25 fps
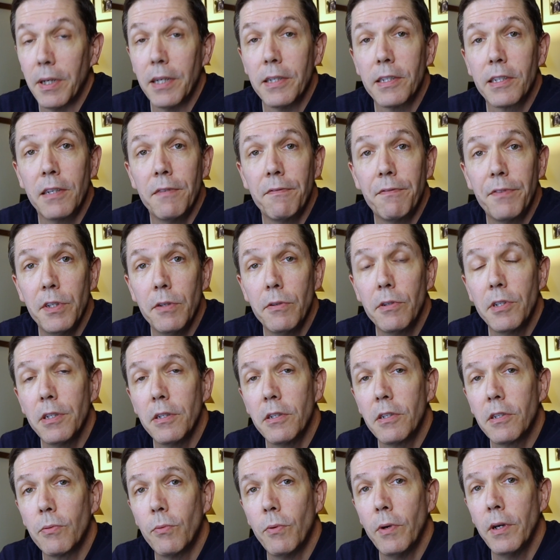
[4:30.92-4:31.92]
But as
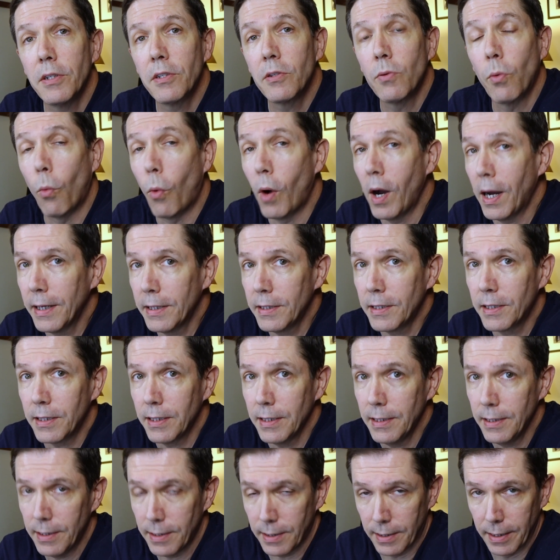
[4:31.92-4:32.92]
Confucius once
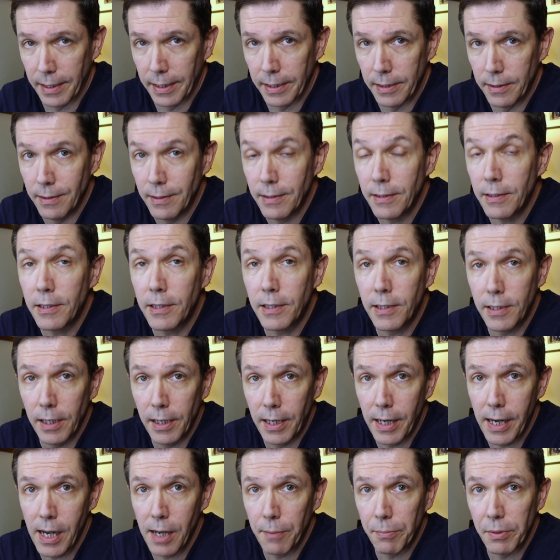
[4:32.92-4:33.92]
wisely said, shit
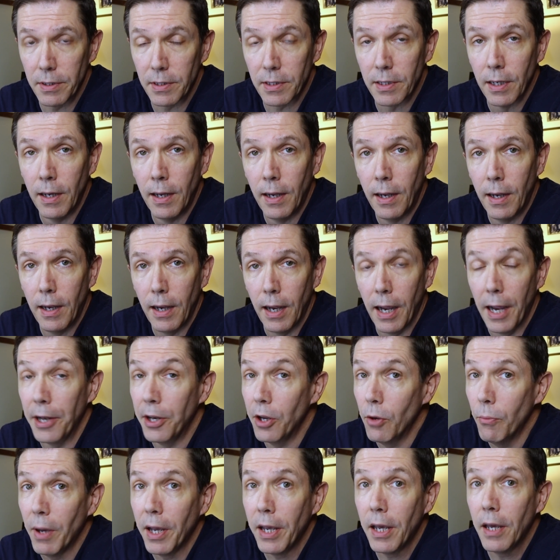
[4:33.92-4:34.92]
happens, and
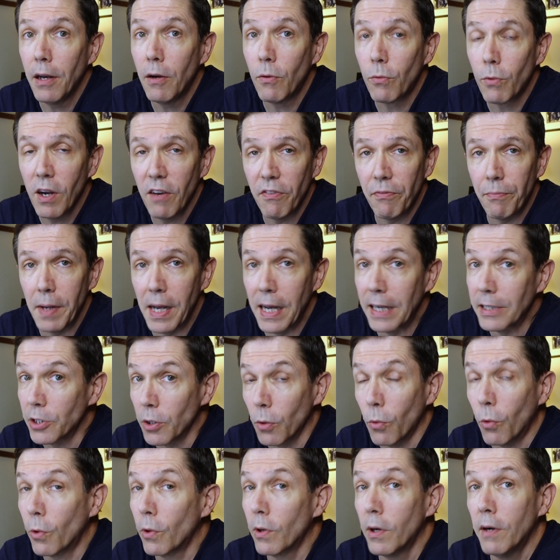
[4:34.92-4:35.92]
you may hit a rough patch
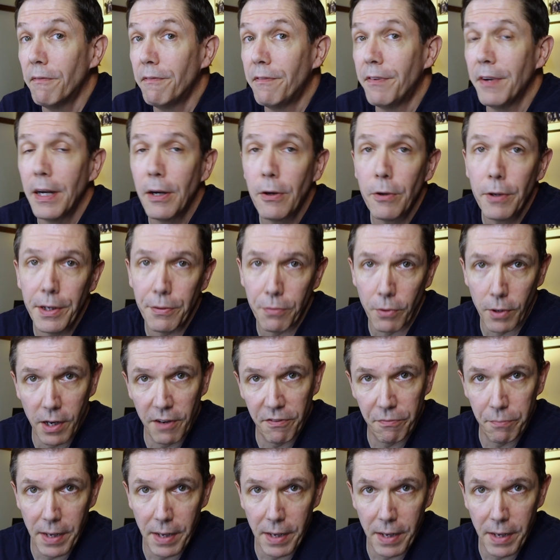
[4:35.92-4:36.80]
or a very rough